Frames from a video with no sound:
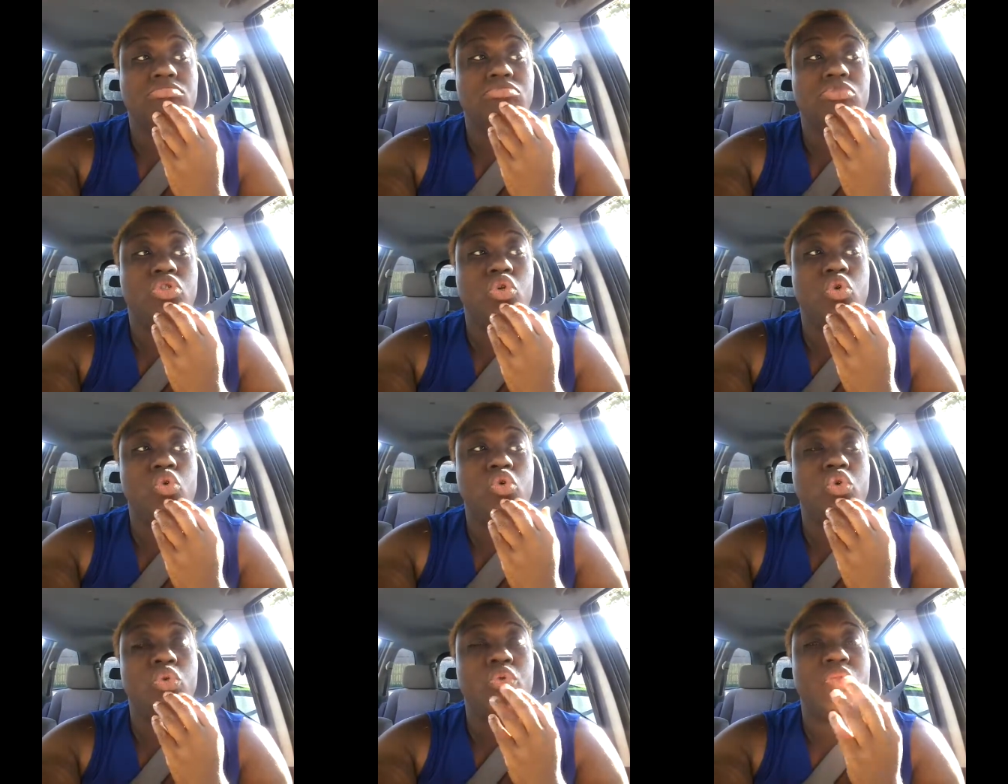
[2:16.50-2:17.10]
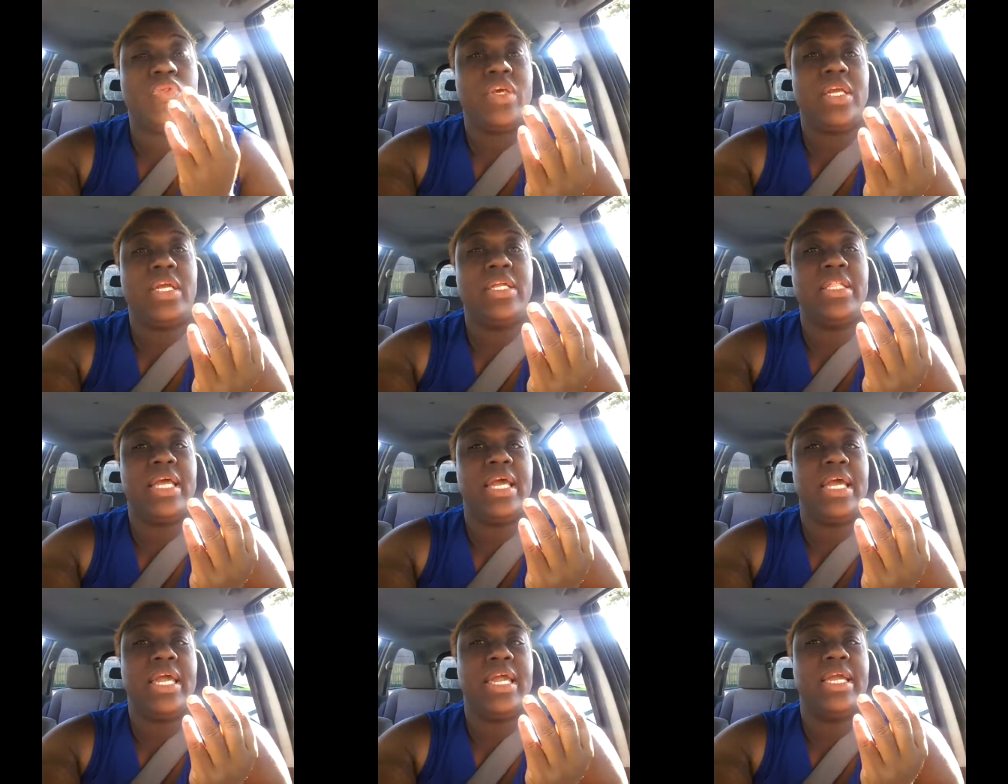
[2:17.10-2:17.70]
do you think
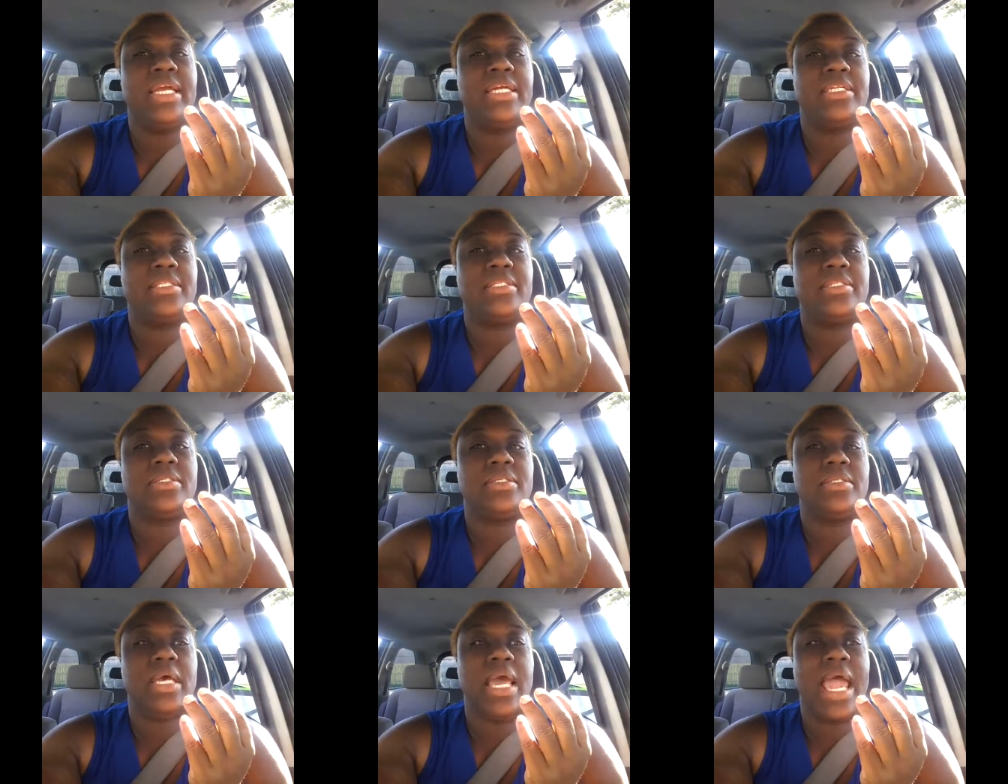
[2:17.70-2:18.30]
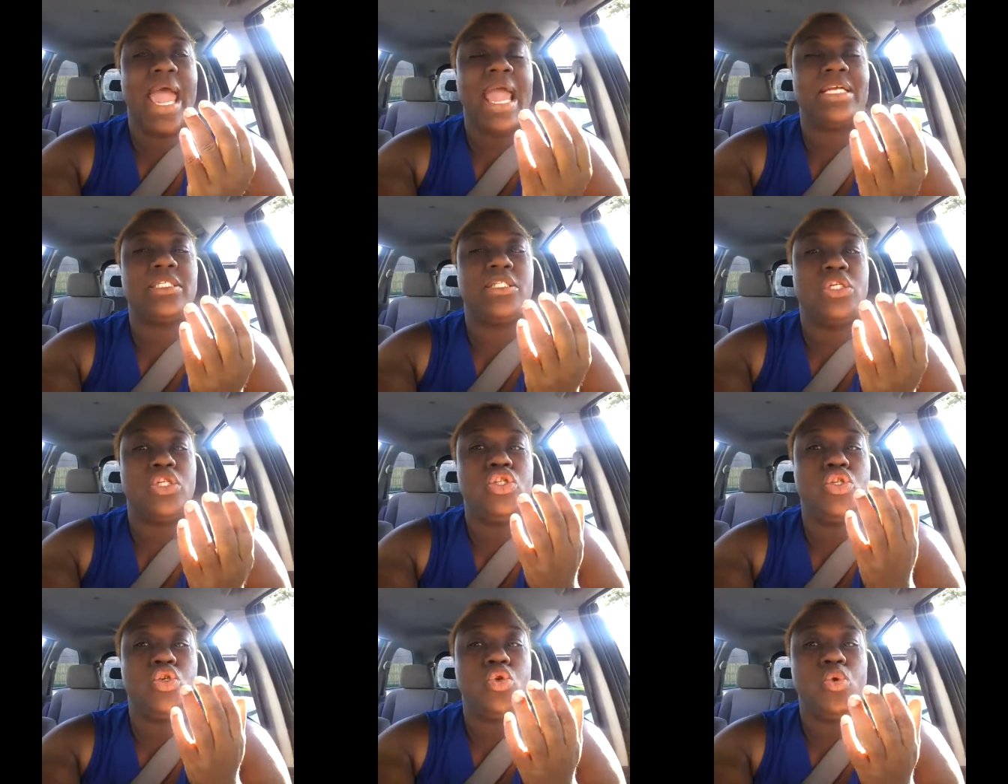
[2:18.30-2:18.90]
that it's
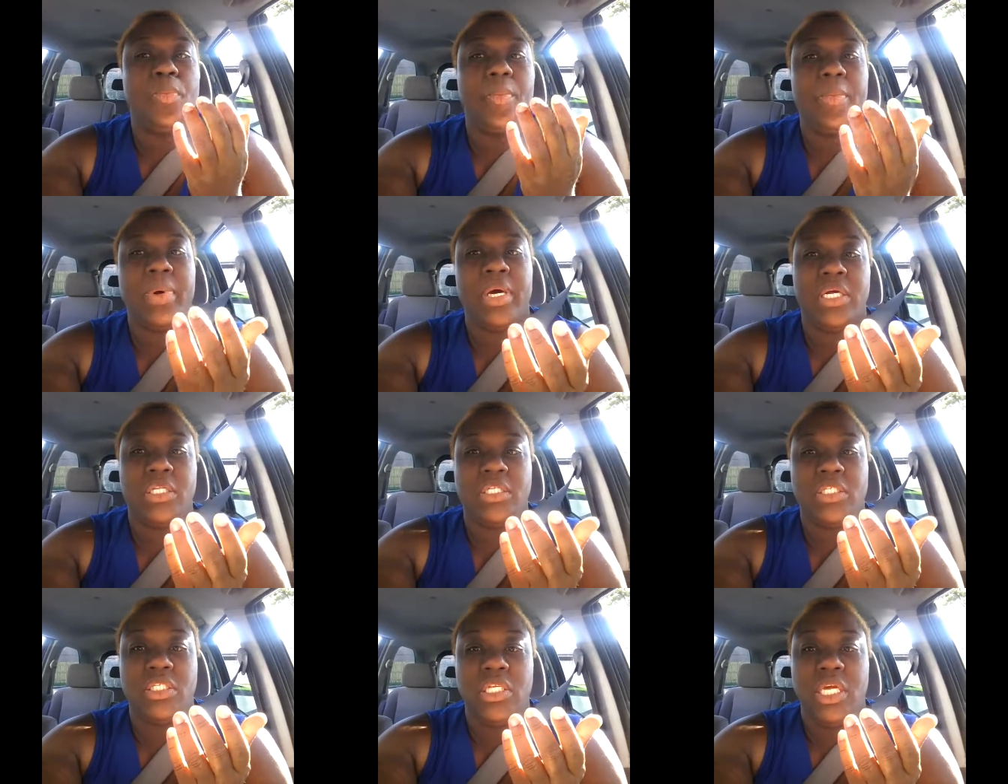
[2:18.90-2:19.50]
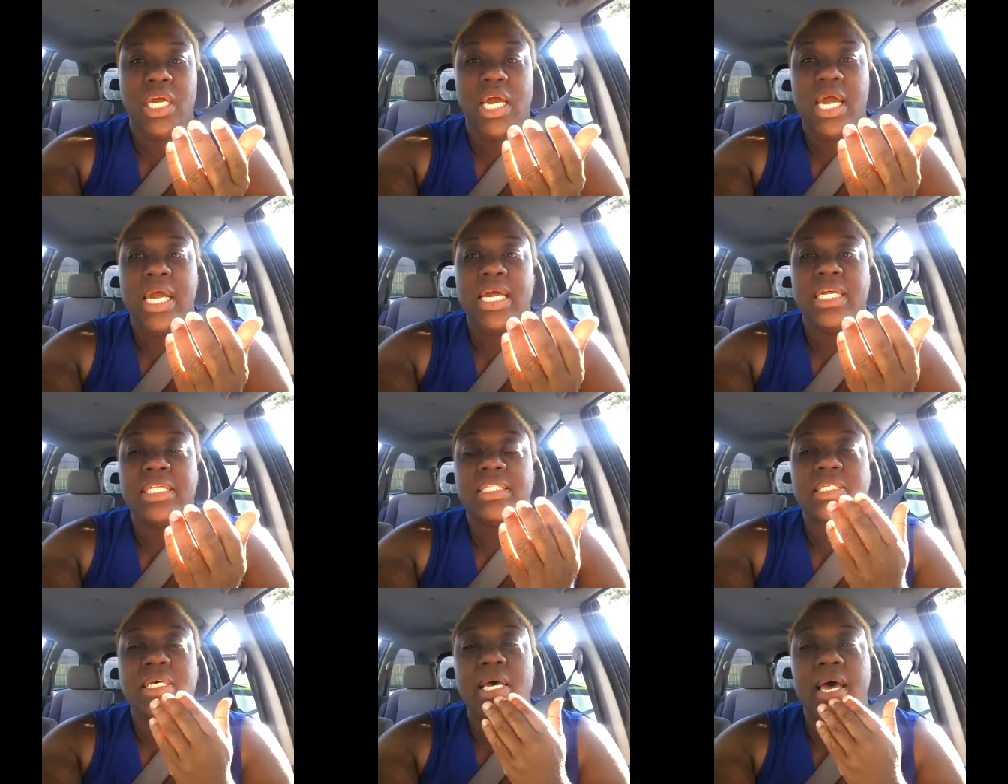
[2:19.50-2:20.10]
asking too much
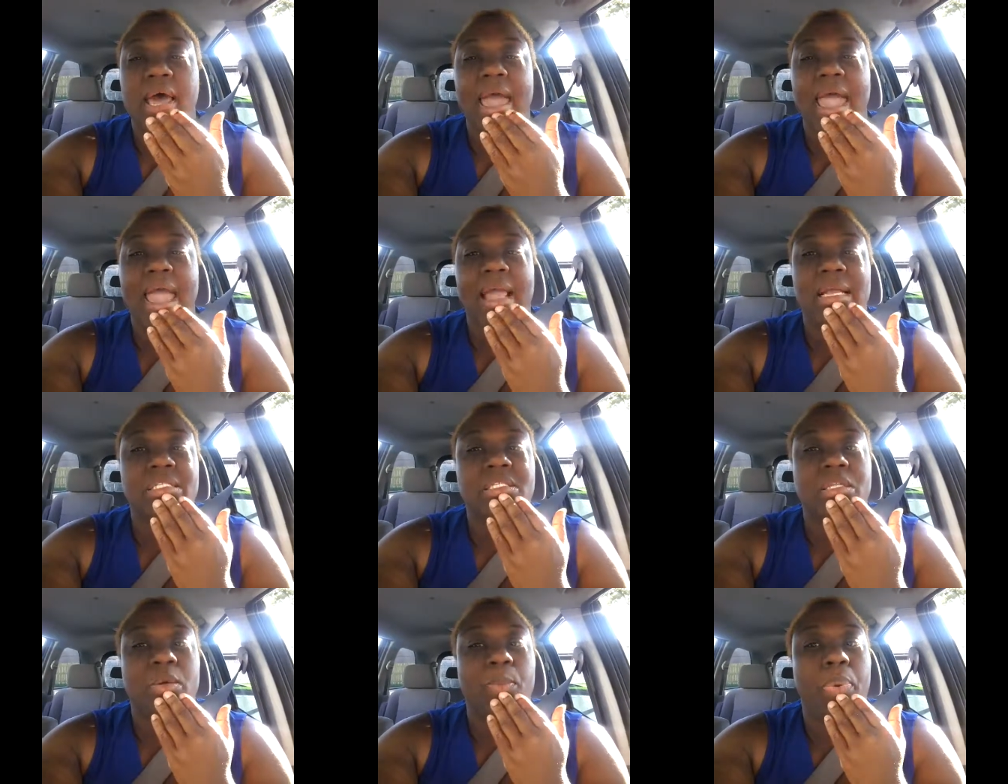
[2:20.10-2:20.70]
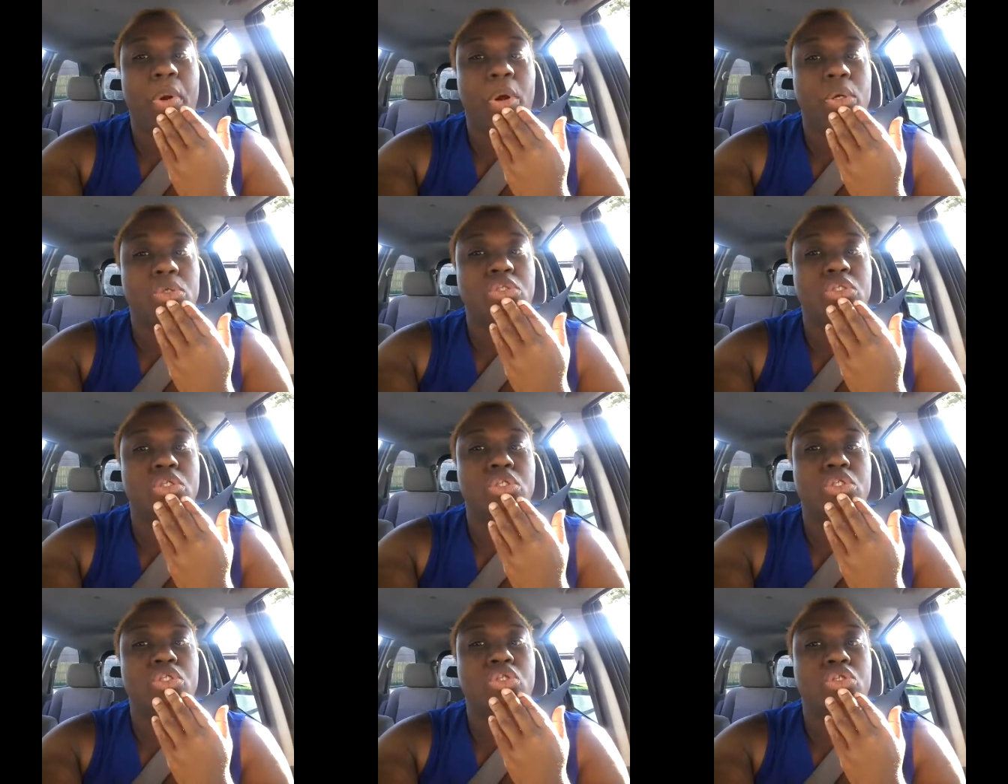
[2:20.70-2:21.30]
to ask the
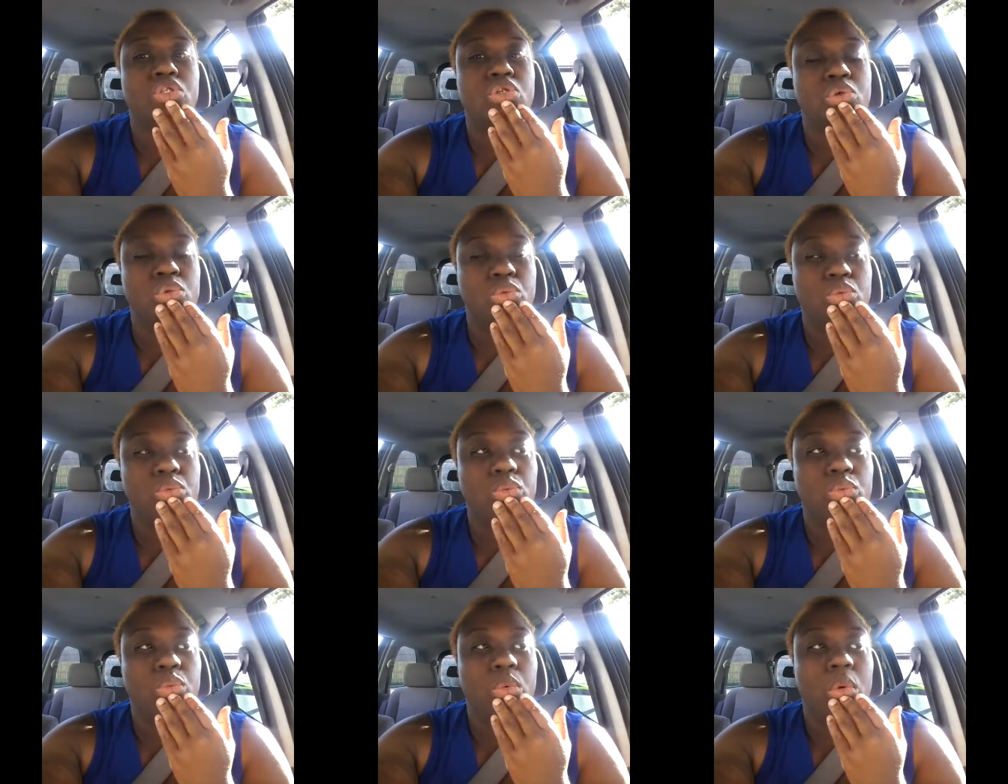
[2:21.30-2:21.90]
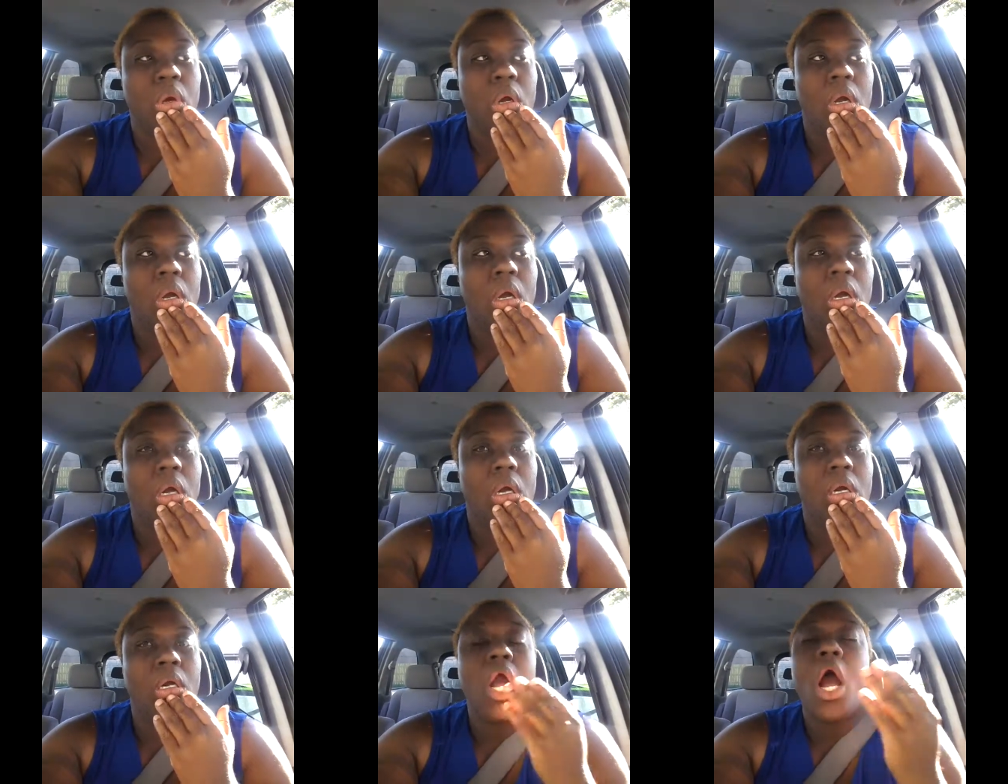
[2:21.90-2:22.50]
person to
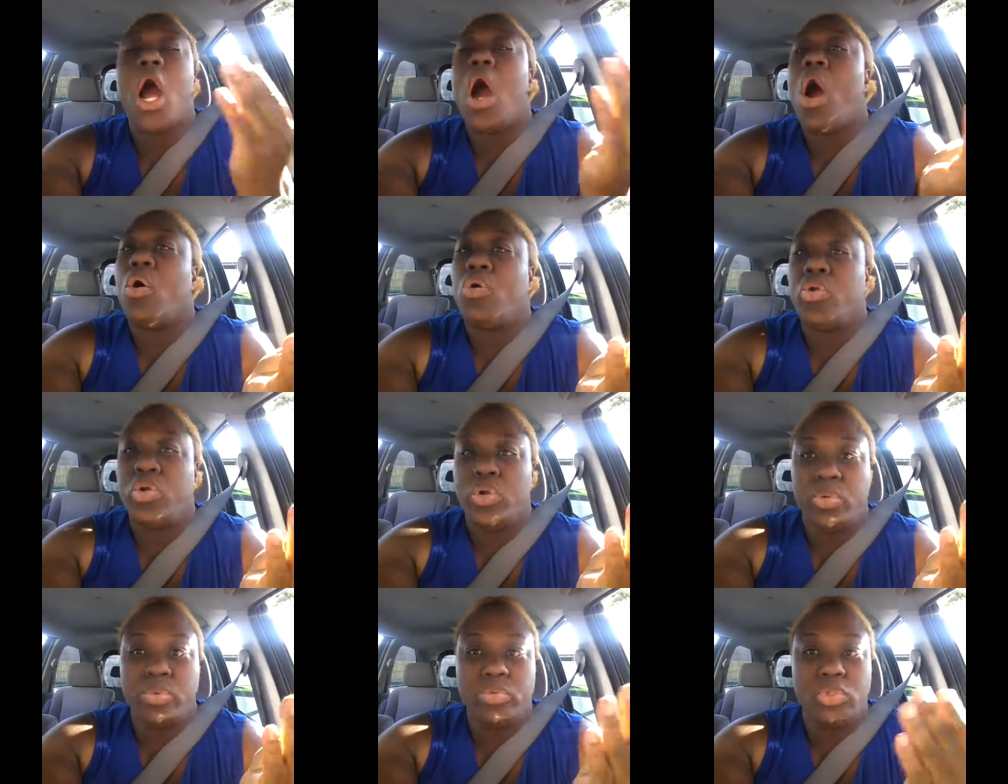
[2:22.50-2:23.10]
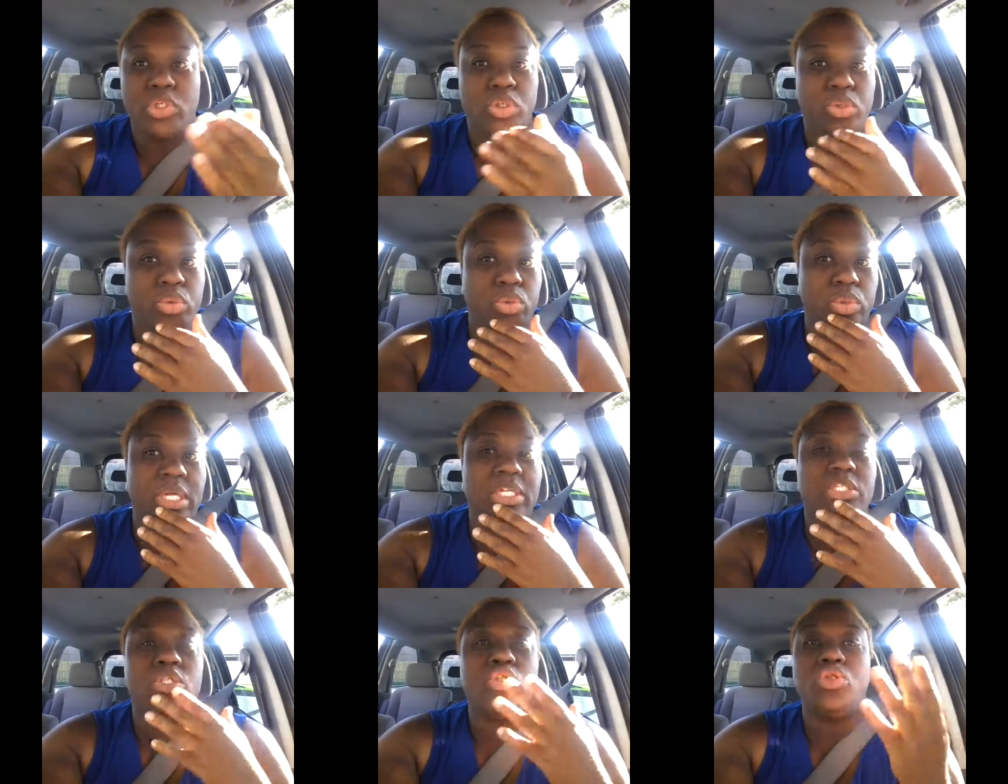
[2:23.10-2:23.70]
call you to
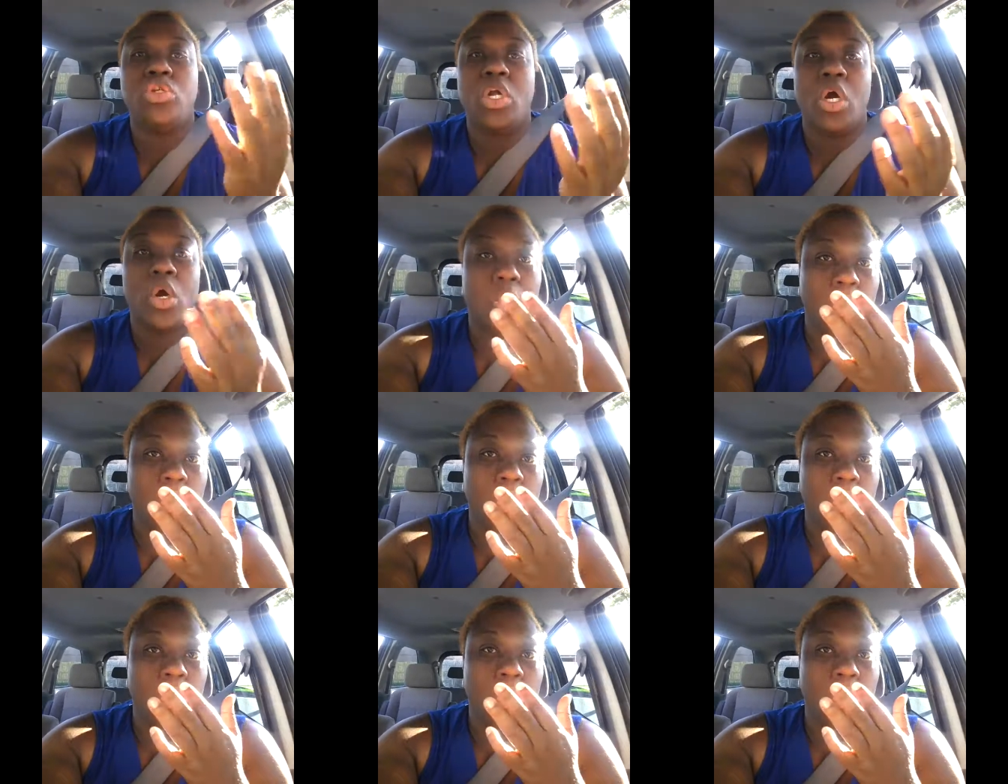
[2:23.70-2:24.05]
that you know